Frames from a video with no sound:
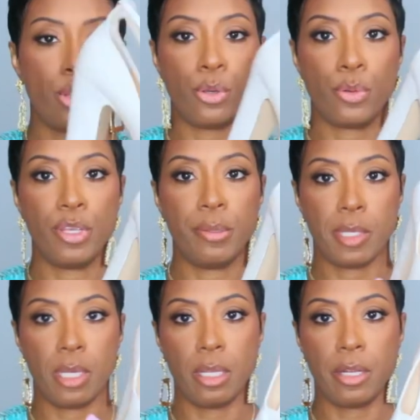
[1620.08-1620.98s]
the cream
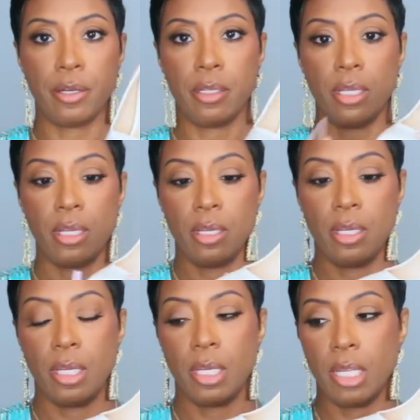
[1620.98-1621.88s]
color.
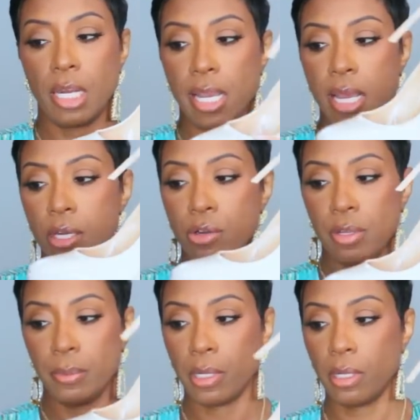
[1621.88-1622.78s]
And I got the
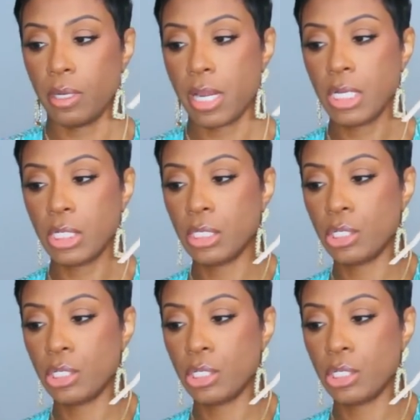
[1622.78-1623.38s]
cream color actually